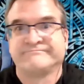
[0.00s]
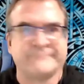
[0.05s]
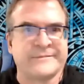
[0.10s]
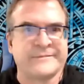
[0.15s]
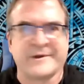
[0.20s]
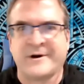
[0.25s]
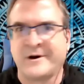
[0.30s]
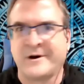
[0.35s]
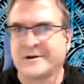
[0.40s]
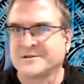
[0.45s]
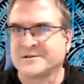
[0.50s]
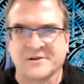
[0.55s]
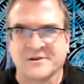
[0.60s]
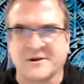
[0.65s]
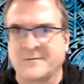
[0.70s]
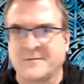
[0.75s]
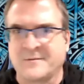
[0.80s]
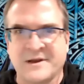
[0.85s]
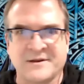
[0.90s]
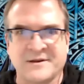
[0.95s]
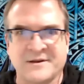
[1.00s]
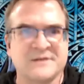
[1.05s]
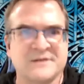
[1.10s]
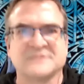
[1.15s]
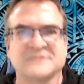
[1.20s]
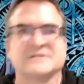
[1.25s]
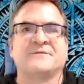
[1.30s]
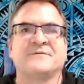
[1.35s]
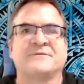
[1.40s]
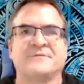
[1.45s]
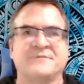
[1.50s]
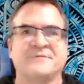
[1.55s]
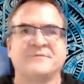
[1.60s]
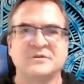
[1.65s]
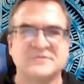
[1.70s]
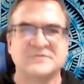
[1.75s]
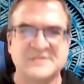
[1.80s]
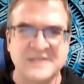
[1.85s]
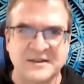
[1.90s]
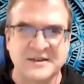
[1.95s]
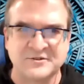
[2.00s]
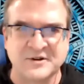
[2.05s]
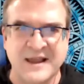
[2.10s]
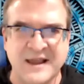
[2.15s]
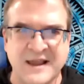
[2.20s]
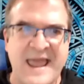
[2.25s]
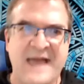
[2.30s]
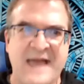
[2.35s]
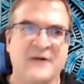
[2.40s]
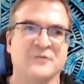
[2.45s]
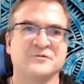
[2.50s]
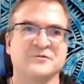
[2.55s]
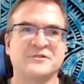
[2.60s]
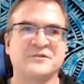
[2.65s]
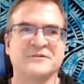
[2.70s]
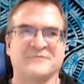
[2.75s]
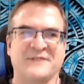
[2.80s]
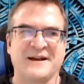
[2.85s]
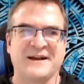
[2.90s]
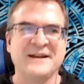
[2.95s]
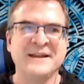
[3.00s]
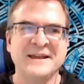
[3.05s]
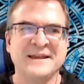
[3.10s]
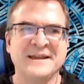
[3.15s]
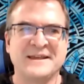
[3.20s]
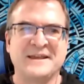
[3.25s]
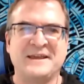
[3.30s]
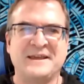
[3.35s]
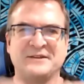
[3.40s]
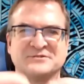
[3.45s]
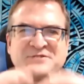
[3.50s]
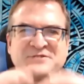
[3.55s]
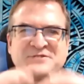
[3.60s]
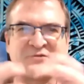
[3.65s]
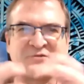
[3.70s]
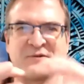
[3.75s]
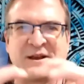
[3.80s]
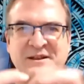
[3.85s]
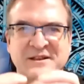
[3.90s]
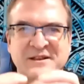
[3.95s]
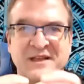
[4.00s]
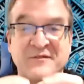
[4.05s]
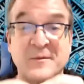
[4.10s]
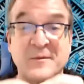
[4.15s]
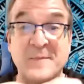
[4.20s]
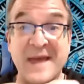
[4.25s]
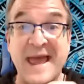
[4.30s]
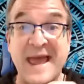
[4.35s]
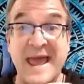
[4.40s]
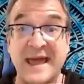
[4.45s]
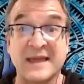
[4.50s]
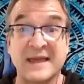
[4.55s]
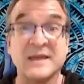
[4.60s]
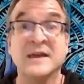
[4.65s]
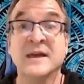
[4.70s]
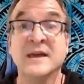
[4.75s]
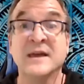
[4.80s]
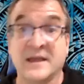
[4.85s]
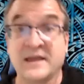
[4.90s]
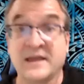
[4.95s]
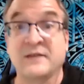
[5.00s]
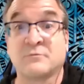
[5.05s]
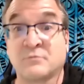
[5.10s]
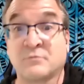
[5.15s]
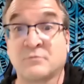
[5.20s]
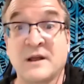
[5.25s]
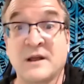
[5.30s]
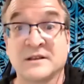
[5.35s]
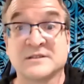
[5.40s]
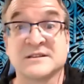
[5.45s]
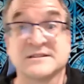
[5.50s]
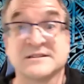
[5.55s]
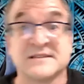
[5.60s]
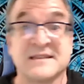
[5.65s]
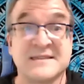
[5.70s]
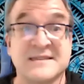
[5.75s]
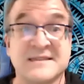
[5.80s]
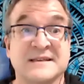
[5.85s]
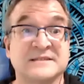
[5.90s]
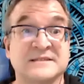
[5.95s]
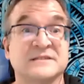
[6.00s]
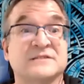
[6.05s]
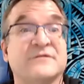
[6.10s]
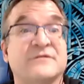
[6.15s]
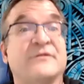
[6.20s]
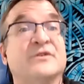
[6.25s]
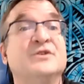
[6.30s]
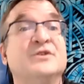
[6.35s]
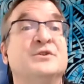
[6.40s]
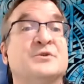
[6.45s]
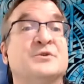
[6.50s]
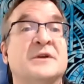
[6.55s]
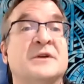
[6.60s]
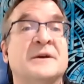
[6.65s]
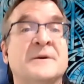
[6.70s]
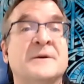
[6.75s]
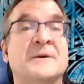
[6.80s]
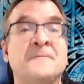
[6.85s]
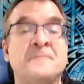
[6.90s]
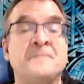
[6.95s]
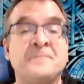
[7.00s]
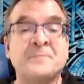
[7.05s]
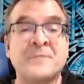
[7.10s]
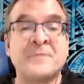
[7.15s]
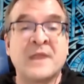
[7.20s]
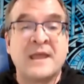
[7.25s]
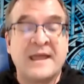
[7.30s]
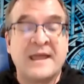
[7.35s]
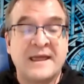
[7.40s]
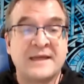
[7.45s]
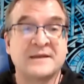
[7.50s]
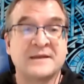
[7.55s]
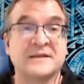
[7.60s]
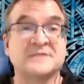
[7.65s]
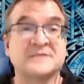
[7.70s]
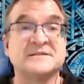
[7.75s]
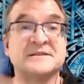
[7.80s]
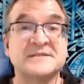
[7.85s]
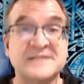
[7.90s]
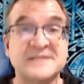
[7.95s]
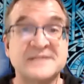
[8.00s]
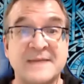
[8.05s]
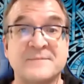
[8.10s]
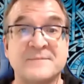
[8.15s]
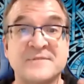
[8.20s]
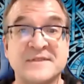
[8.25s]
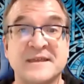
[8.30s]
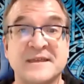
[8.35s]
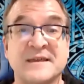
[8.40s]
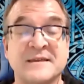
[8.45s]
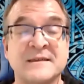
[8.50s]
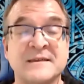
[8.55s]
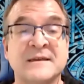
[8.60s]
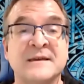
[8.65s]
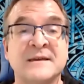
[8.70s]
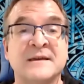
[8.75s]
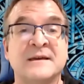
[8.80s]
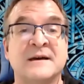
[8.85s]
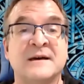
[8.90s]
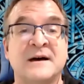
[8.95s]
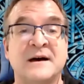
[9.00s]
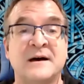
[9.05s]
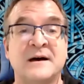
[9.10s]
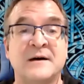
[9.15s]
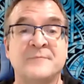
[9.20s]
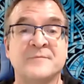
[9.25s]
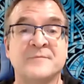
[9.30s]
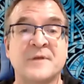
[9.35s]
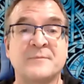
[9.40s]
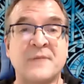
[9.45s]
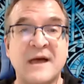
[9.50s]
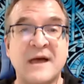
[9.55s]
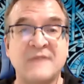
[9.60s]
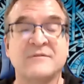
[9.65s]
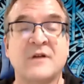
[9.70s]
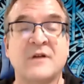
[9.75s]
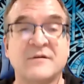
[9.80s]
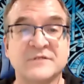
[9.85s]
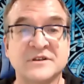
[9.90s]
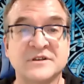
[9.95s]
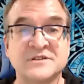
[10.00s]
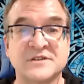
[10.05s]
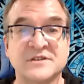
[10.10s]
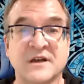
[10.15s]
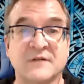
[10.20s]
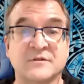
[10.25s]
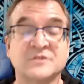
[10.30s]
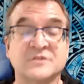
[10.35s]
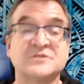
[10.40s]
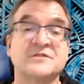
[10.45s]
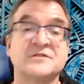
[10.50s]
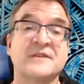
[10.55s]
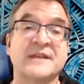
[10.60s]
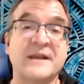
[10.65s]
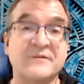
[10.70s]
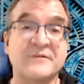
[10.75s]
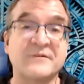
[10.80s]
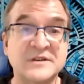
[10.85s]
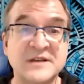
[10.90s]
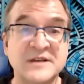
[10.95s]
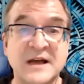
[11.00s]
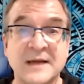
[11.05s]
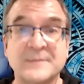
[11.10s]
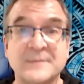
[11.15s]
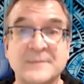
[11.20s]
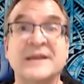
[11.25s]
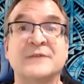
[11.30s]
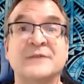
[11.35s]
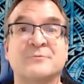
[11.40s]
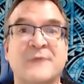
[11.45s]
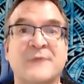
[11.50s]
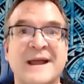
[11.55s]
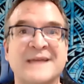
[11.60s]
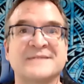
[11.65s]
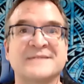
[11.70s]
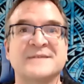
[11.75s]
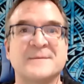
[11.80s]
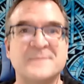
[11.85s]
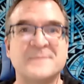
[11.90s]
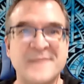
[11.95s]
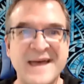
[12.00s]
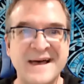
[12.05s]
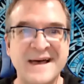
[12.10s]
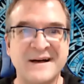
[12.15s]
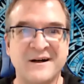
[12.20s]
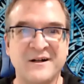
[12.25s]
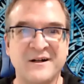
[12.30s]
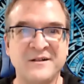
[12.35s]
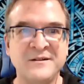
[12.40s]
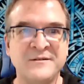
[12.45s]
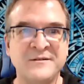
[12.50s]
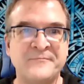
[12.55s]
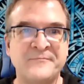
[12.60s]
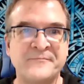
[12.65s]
dogs are, my dog's a food-centric hound, right? He hears a crinkle of a bag, he runs because he thinks it's food. And it's the same thing that Pavlov discovered, so that every time he rang the bell,